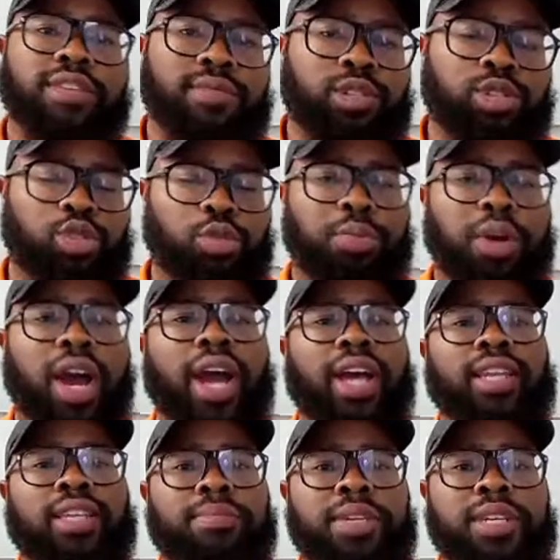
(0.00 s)
give you a super
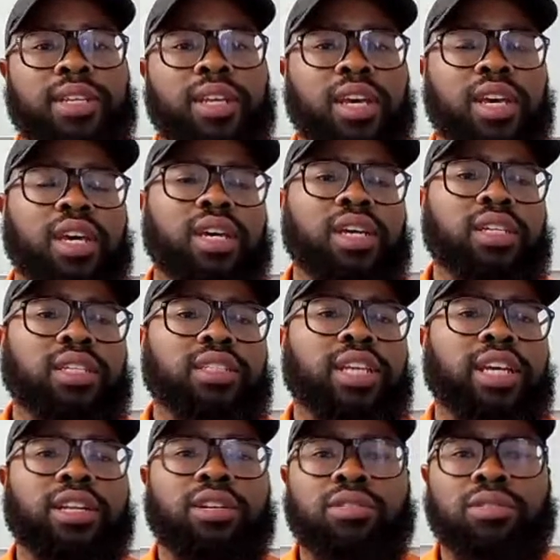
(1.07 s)
high limit. Mm-hmm.
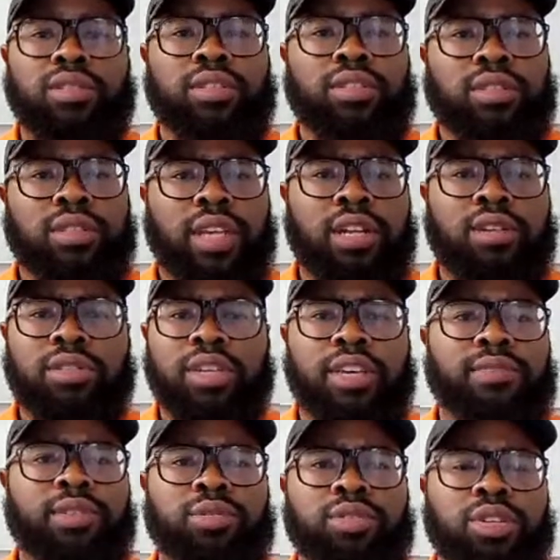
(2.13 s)
They don't
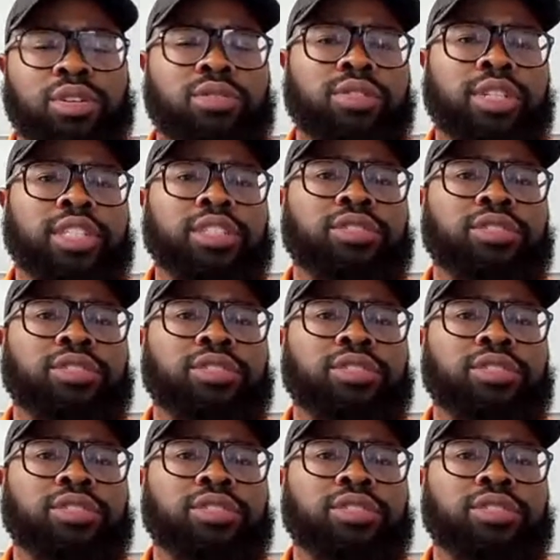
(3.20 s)
give you zero